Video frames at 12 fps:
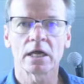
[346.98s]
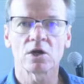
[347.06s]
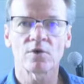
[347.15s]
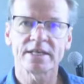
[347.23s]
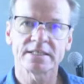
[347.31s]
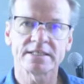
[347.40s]

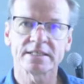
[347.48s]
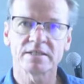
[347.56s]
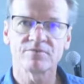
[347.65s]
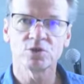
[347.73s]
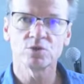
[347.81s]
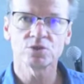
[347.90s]
great deal
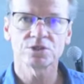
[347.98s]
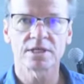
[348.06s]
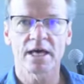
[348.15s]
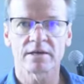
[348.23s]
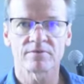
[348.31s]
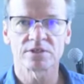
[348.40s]
of use
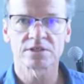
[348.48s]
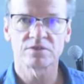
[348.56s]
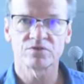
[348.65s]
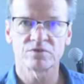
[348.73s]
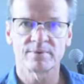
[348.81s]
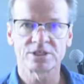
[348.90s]
out of this
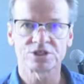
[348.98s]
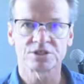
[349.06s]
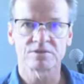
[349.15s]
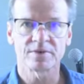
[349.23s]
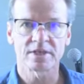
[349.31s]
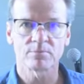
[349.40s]
information
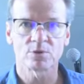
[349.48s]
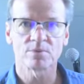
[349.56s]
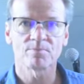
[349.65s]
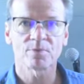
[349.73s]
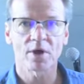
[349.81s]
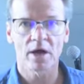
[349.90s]
available
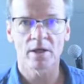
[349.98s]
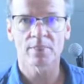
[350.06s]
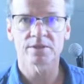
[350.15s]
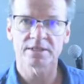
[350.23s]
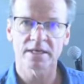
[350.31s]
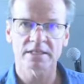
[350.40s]
on
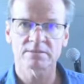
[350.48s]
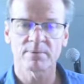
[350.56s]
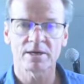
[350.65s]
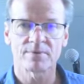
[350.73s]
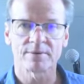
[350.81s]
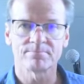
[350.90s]
the sonic
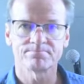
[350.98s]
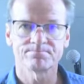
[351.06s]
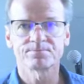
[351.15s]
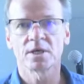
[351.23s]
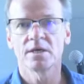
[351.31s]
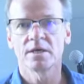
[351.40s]
spiderweb.
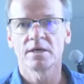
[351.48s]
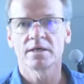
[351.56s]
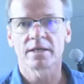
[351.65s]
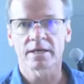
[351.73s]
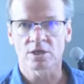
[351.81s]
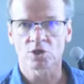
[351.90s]

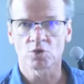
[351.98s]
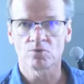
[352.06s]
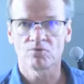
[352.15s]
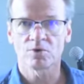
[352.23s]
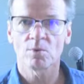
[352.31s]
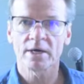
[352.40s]
Thank you
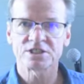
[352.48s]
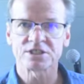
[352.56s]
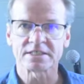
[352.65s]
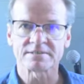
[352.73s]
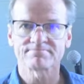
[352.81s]
for watching.